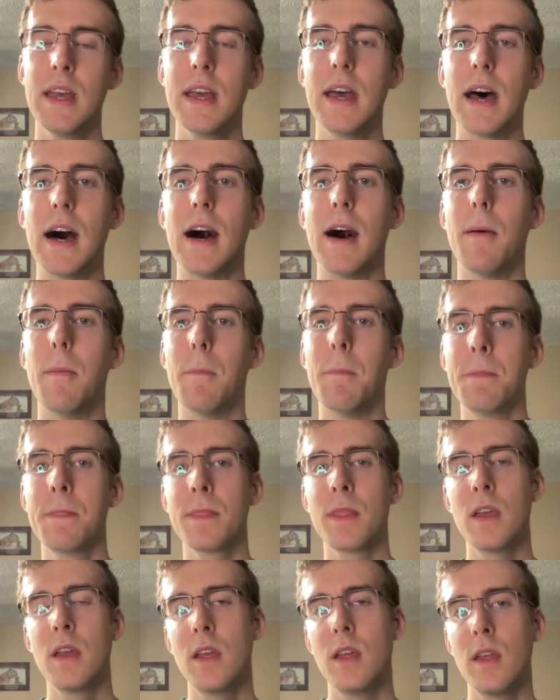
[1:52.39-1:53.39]

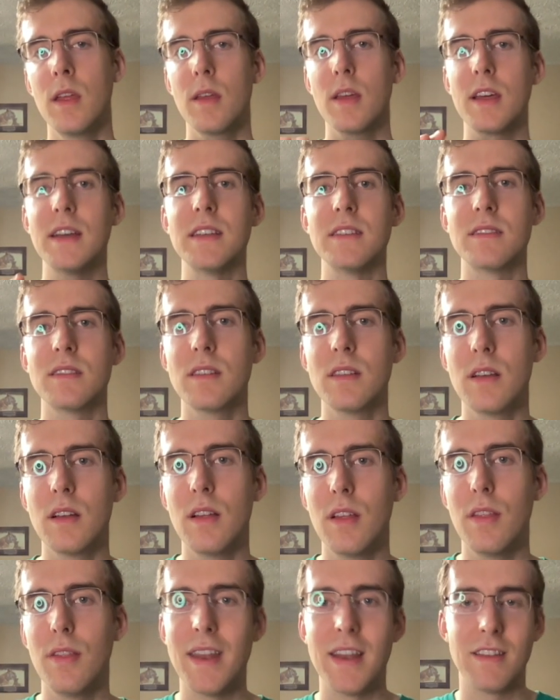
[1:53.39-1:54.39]
Because um,
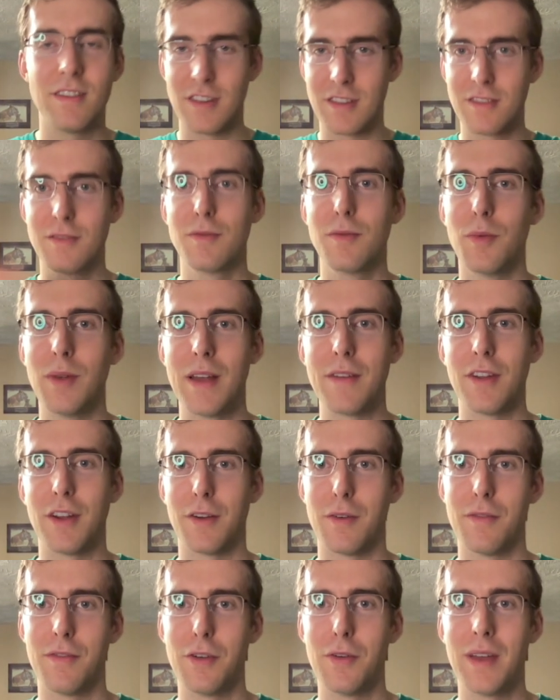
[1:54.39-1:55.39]
then it's just whenever you're
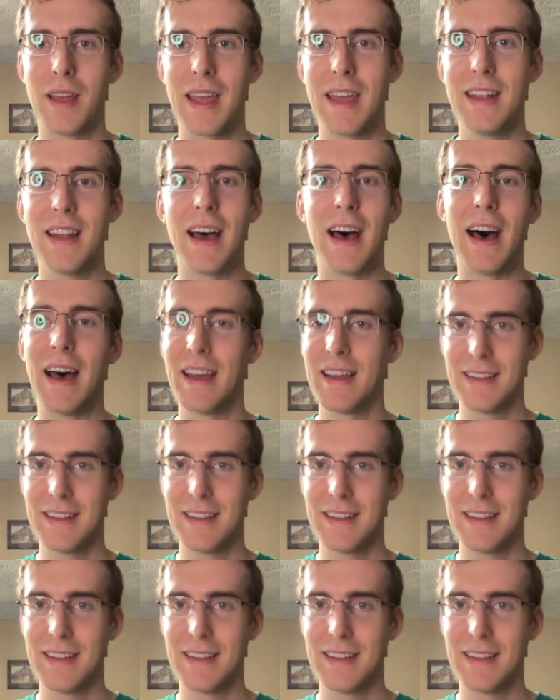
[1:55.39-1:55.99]
reviewing it, uh,